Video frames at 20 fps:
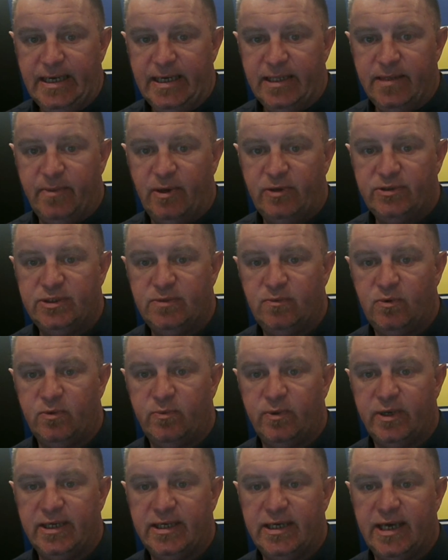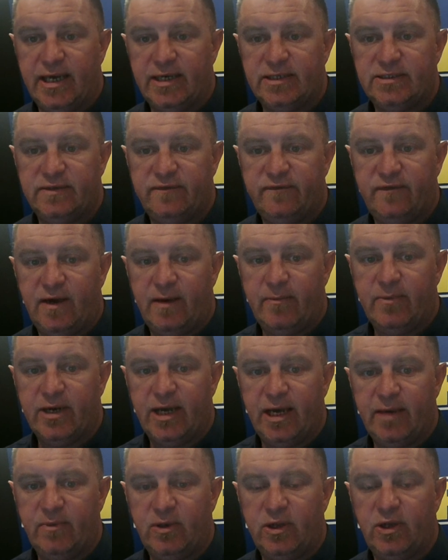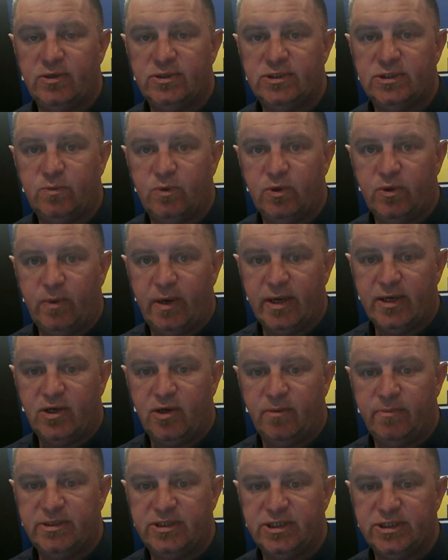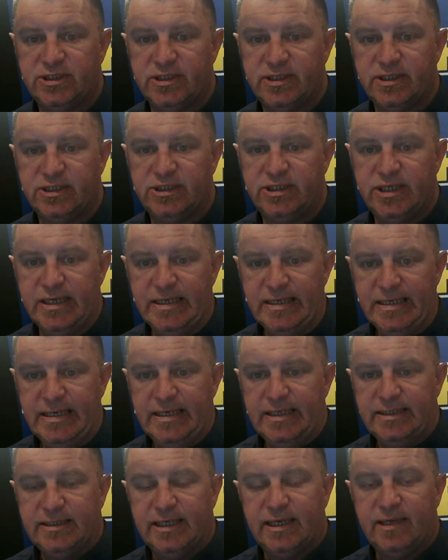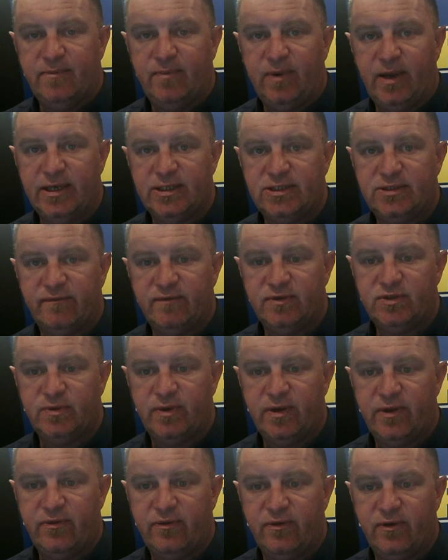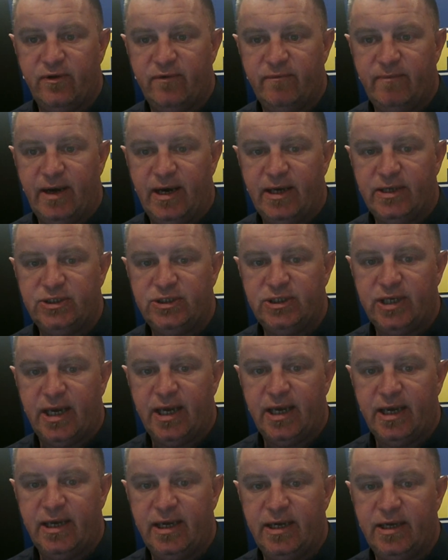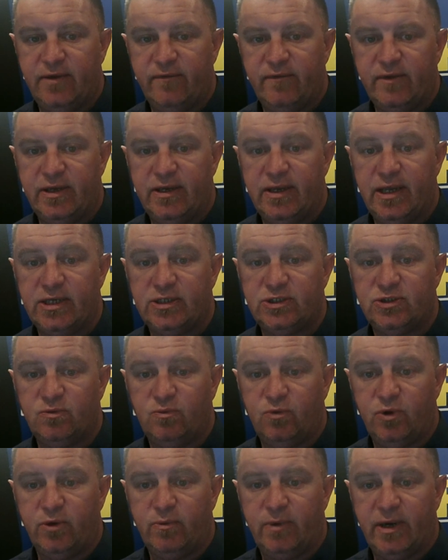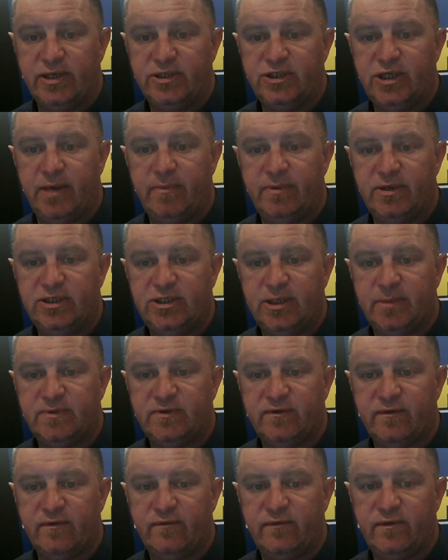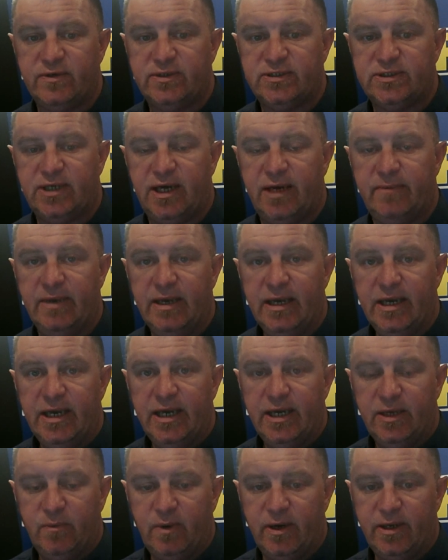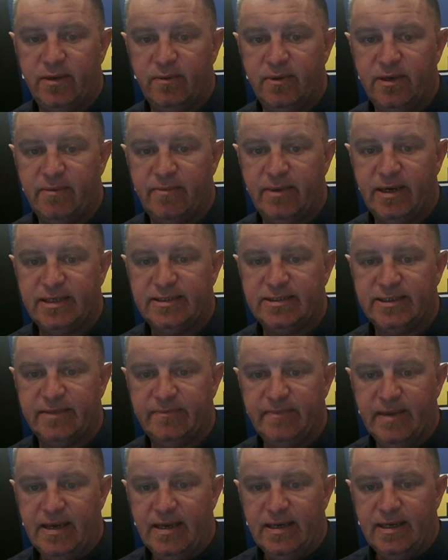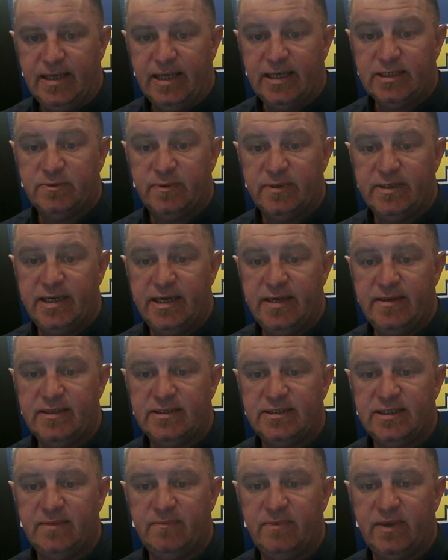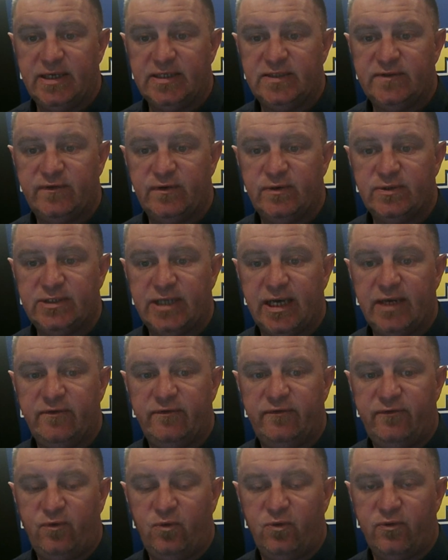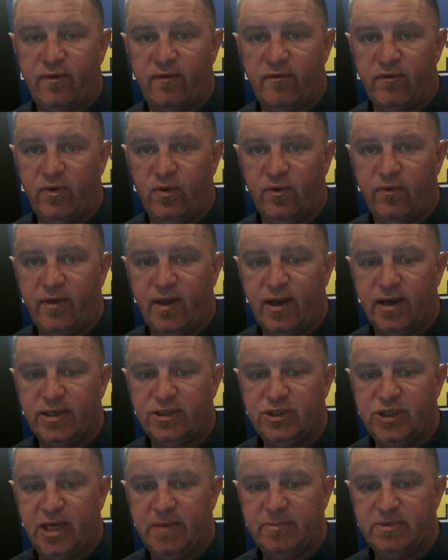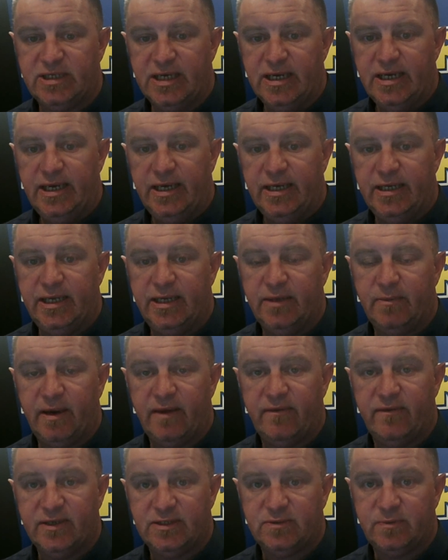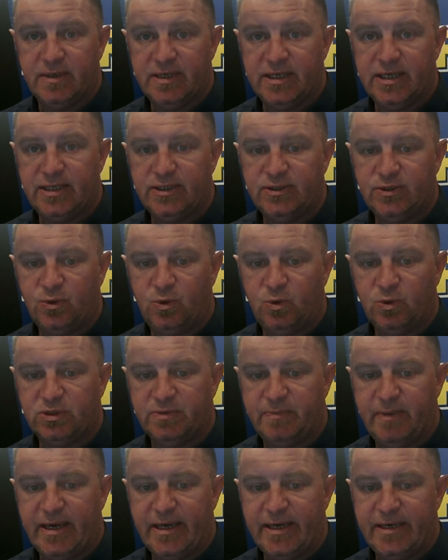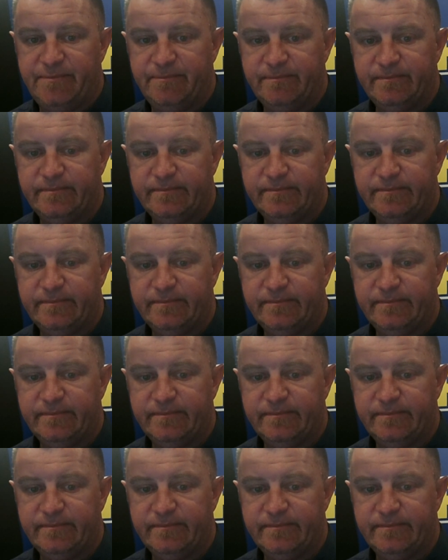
The multi-award-winning Carrollton Fire Brigade will host a waterway competition this year, taking place on the 23rd of March, ahead of the National Waterway Championships for the first time in Wainui Amata. Last weekend, the team placed first and fourth at the North Island Champs and head away this weekend to Hawke's Bay.